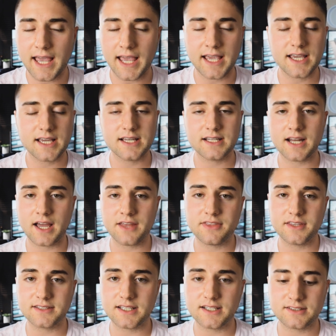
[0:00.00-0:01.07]
And I
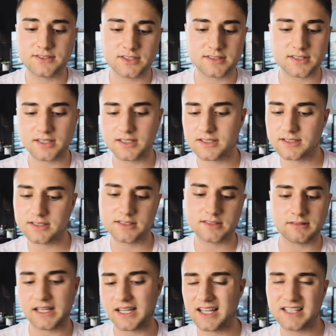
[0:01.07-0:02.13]
think that it's just gonna,
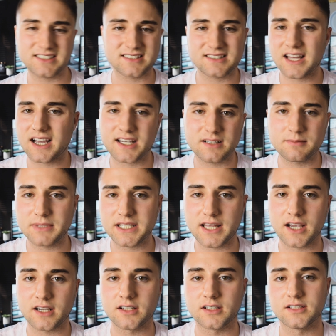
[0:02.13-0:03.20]
it's just not gonna be
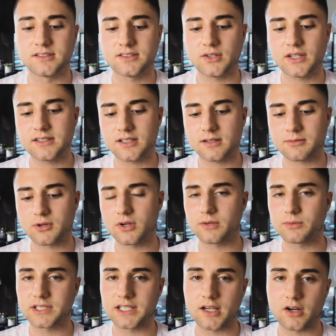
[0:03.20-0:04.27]
that good. So I ended up going
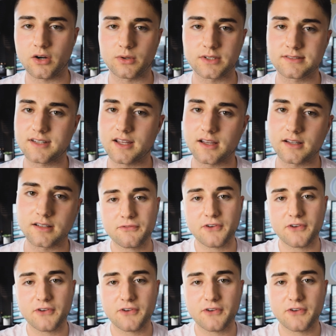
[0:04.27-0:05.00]
with the arrow instead.